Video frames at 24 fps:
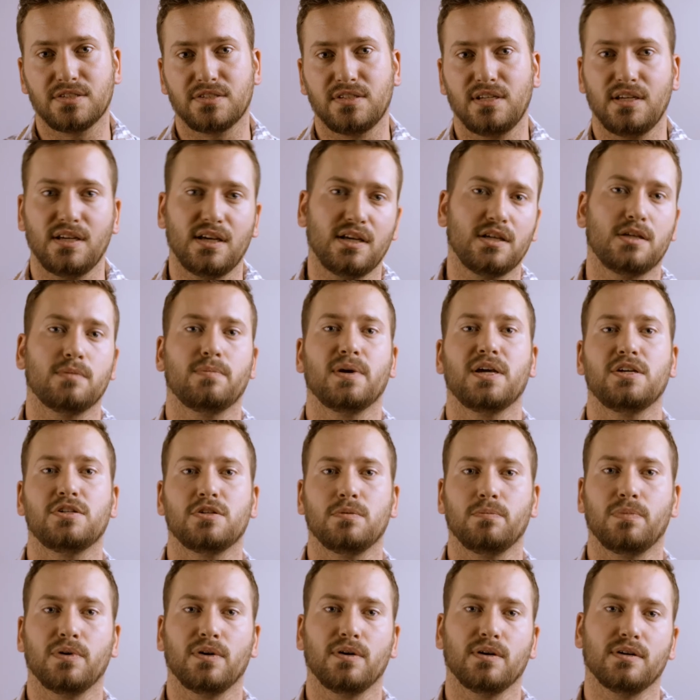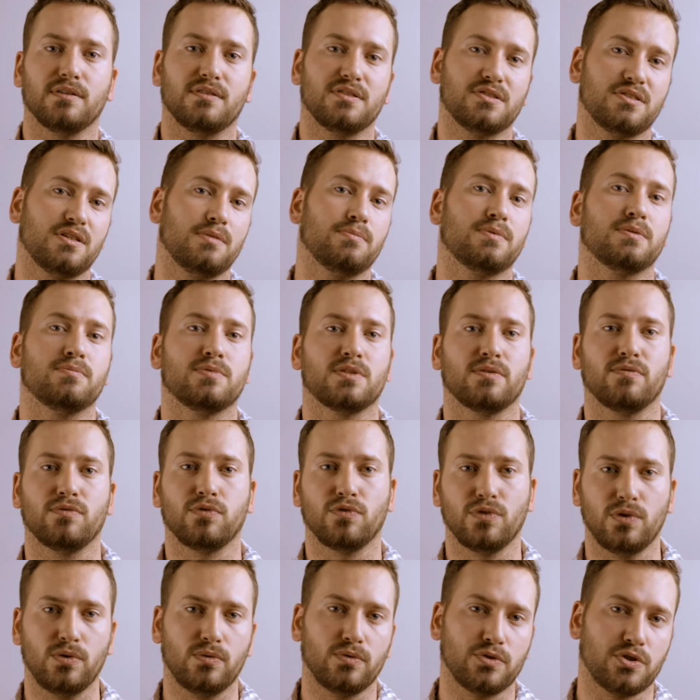the incubation period. The symptoms of the
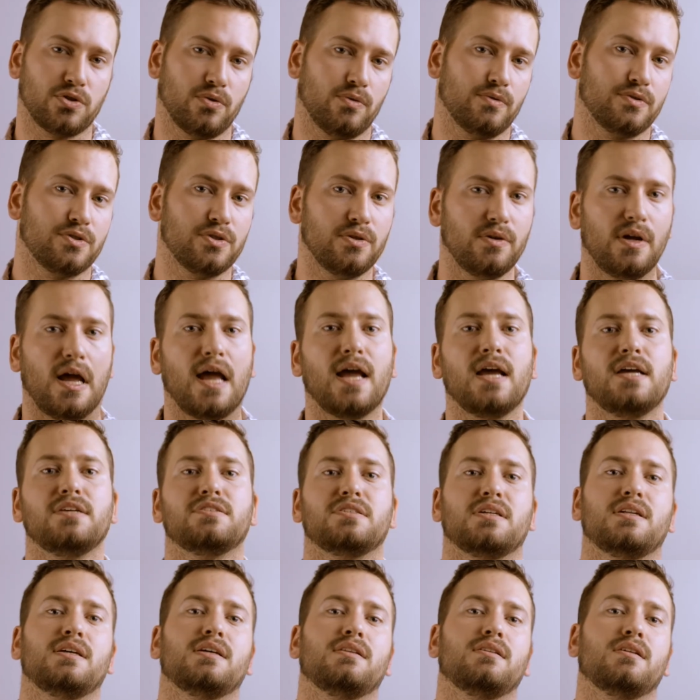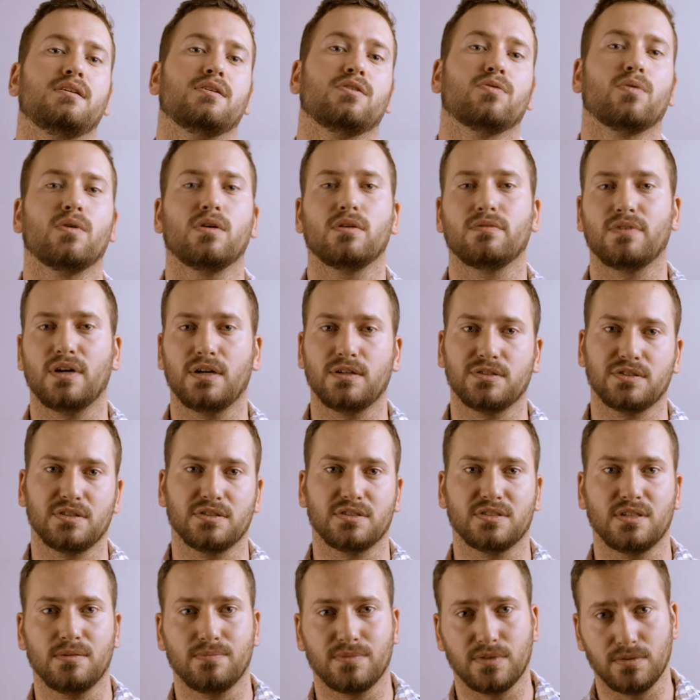flu will show in 2 days, and in the coronavirus, the
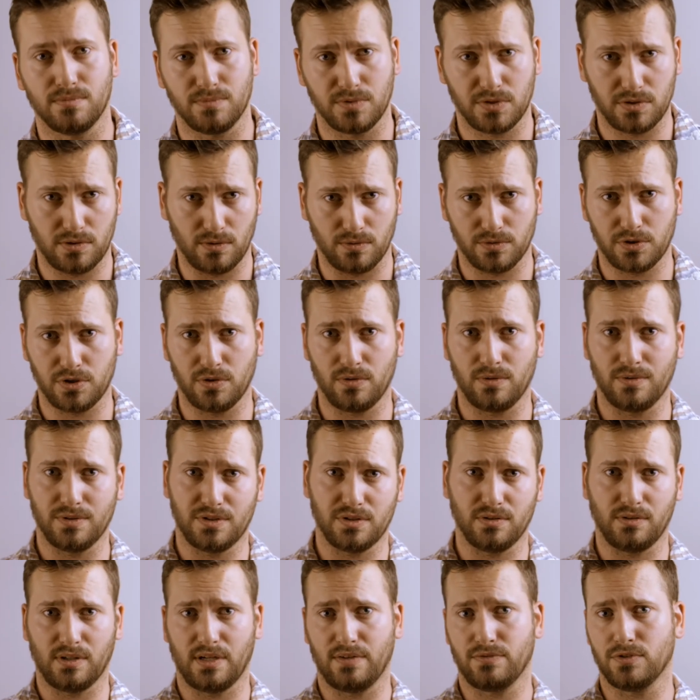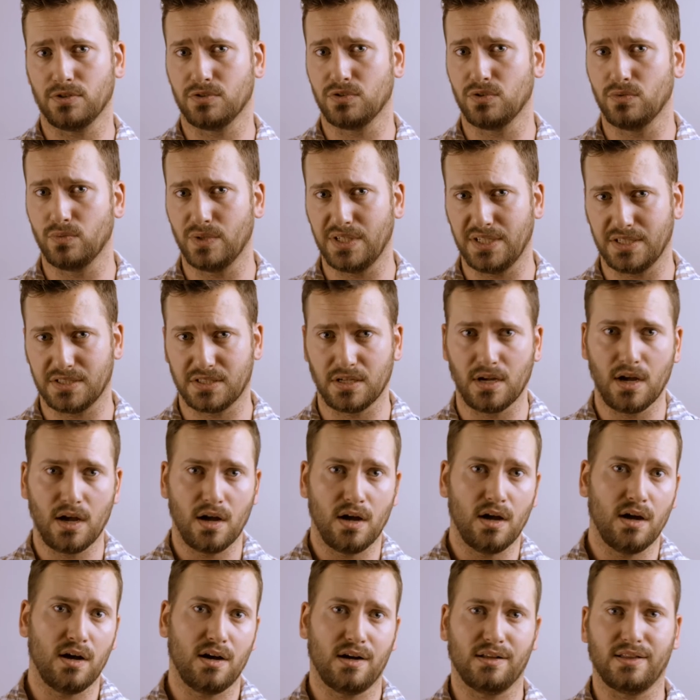symptoms don't show until after 2 weeks,
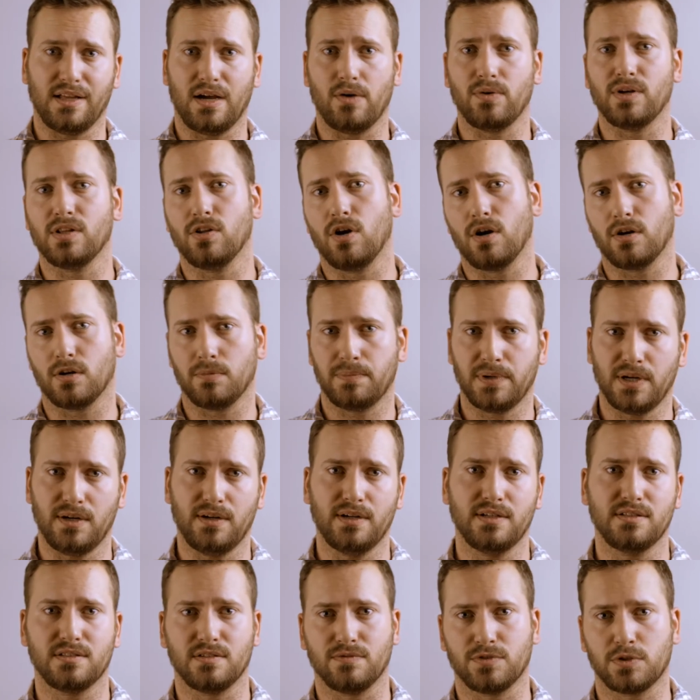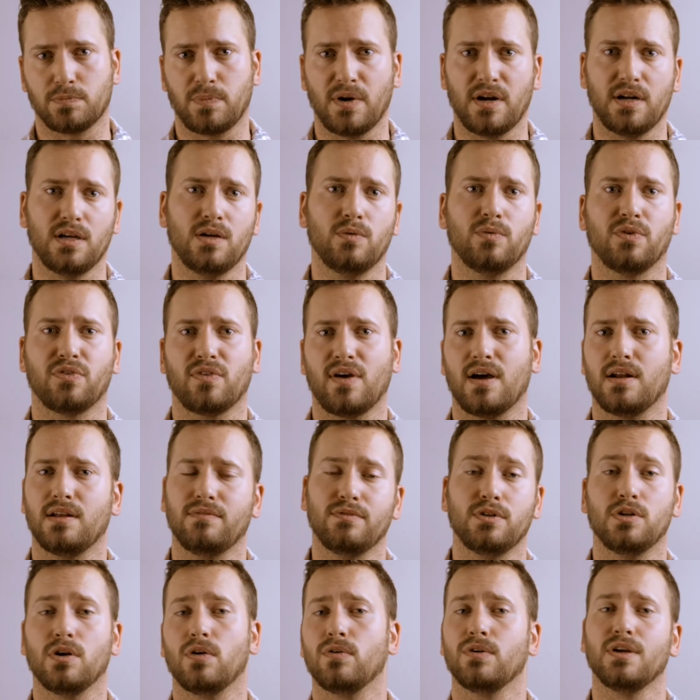allowing longer periods of spreading without
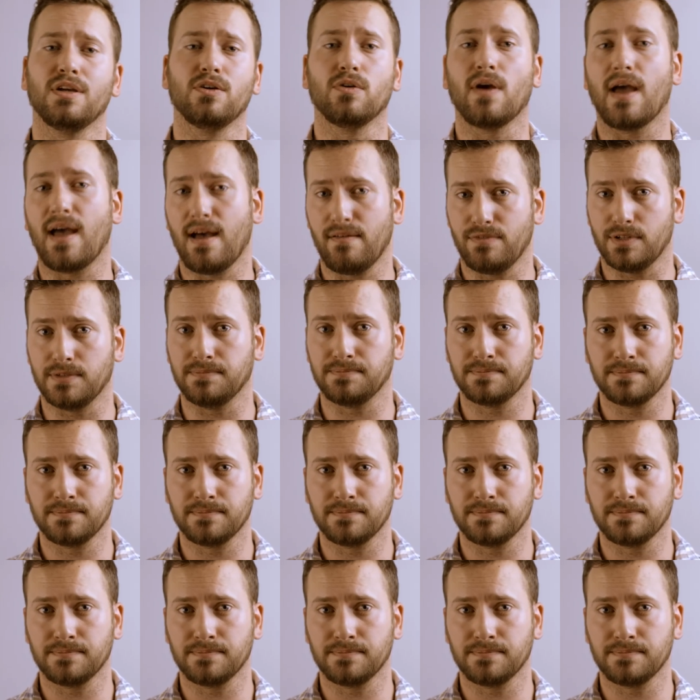even knowing you have it.